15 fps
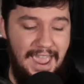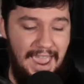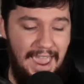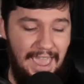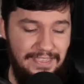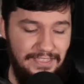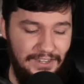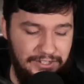
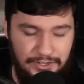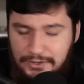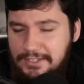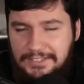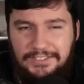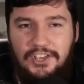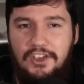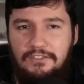and the new
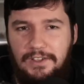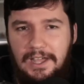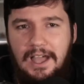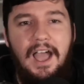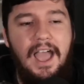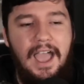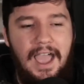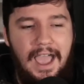server
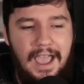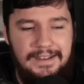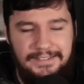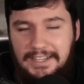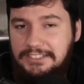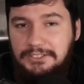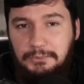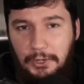
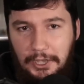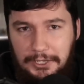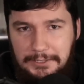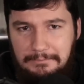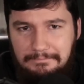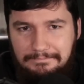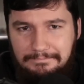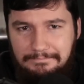doesn't work.